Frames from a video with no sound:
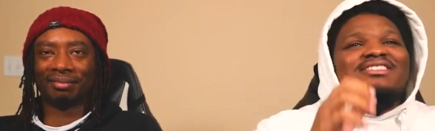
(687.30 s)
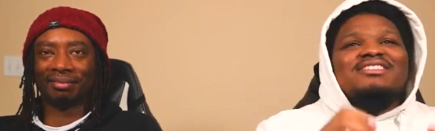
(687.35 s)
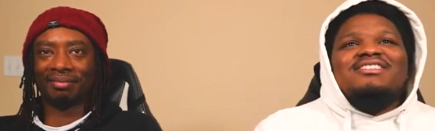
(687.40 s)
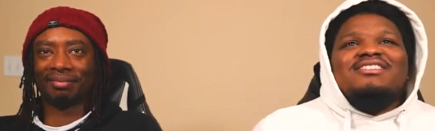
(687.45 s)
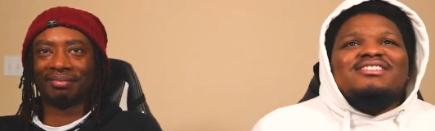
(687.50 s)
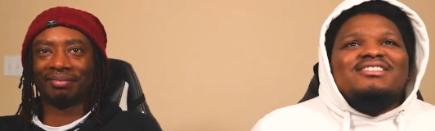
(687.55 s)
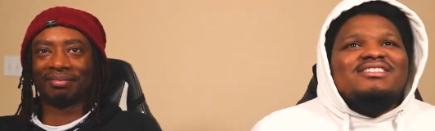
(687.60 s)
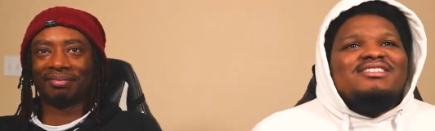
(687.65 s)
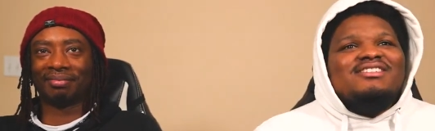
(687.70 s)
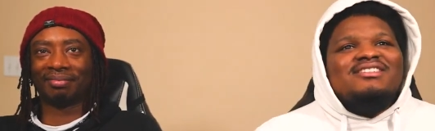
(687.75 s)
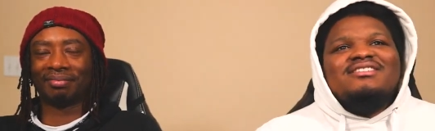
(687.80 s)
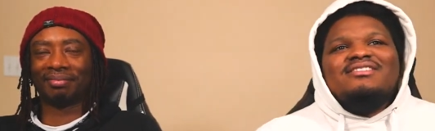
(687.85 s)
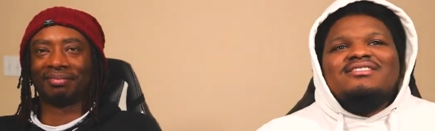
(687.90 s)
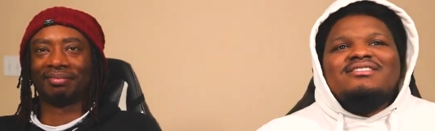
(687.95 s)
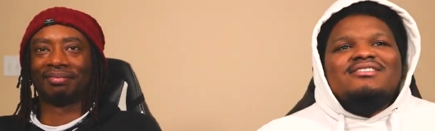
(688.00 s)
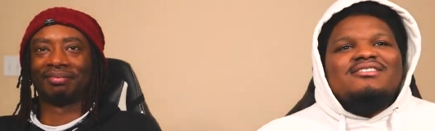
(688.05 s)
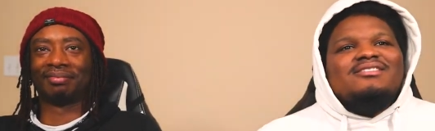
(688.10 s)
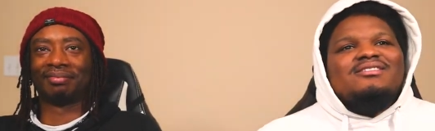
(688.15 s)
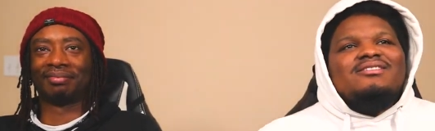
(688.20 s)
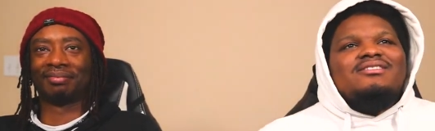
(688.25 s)

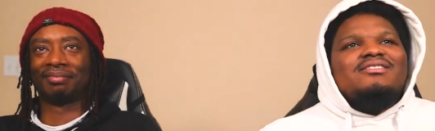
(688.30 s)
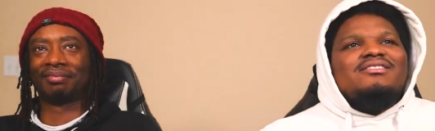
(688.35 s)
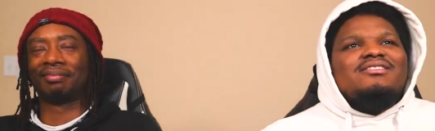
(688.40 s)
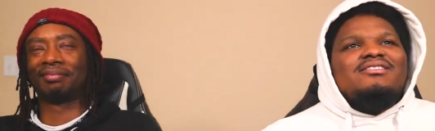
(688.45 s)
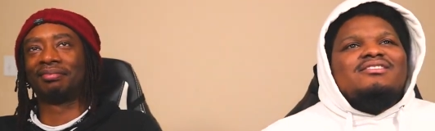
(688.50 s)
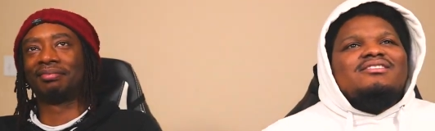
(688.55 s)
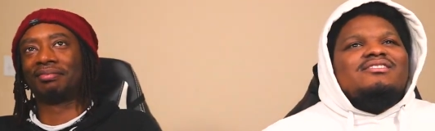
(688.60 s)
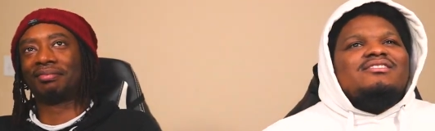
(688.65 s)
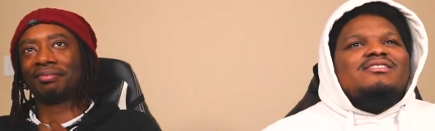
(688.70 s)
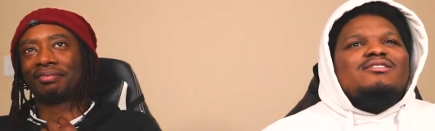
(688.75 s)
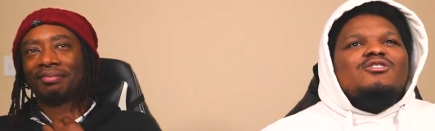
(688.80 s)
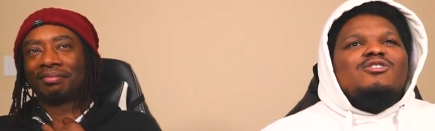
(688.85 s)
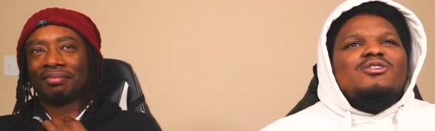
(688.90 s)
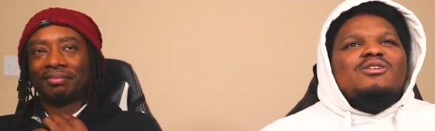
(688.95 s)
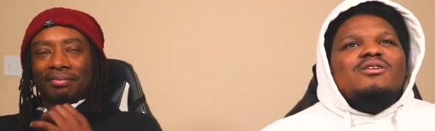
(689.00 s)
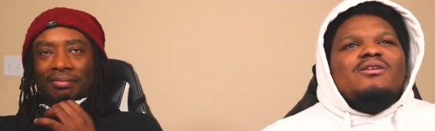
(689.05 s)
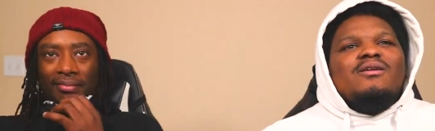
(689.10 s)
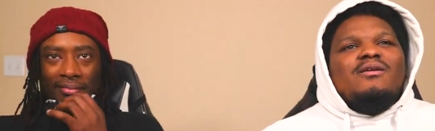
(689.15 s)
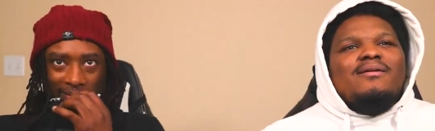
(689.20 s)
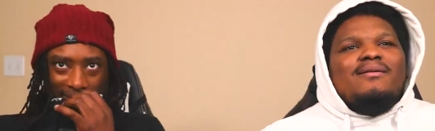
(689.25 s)

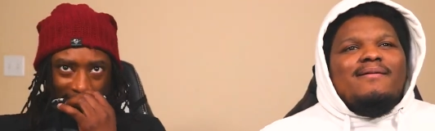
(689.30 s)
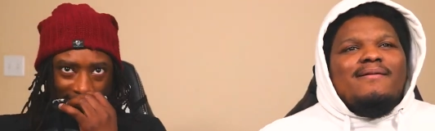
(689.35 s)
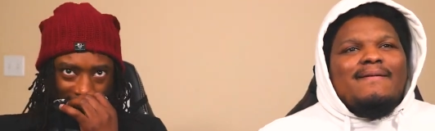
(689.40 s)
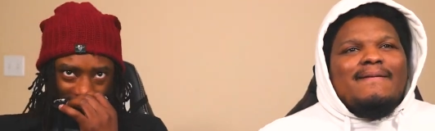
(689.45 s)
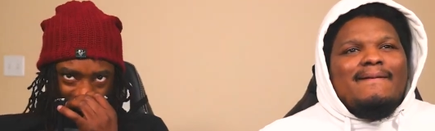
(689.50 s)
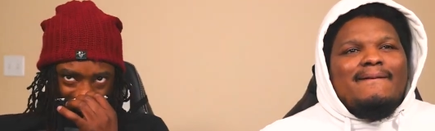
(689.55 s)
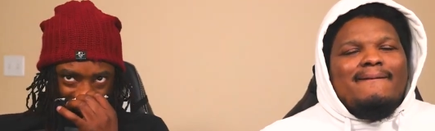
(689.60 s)
[no speech]